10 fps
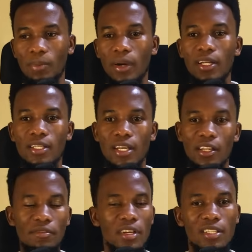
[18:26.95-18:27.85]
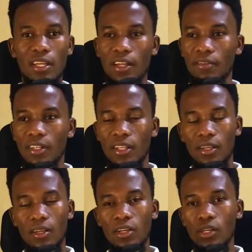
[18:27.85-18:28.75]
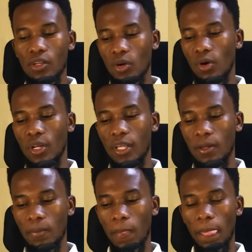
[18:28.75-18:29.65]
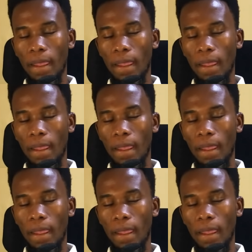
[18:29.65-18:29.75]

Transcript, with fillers: panels and invest and everything on him.